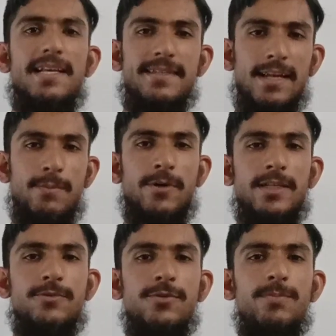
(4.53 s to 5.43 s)
Assalamu
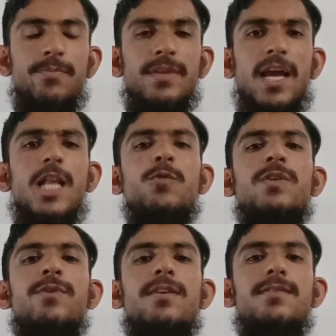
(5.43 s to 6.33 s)
alaikum. Hello
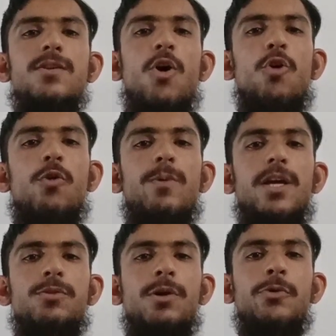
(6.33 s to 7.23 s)
viewers, hope
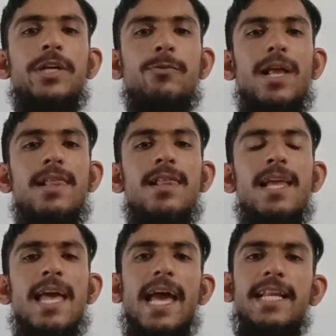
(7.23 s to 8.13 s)
you are doing well
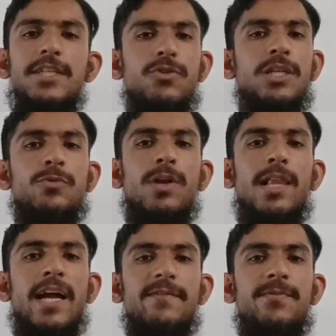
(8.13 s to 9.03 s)
and enjoying your
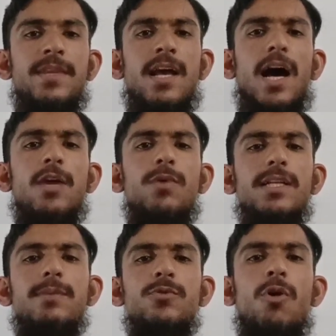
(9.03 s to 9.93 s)
life. I
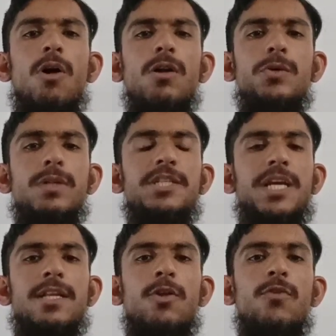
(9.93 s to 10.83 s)
welcome you all to the
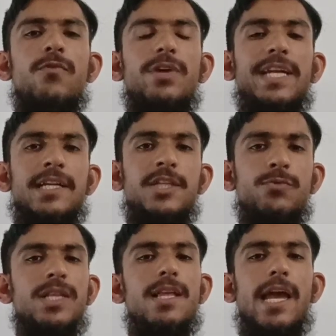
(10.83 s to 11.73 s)
channel of English
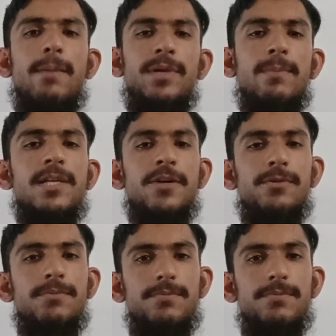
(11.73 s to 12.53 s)
with MW.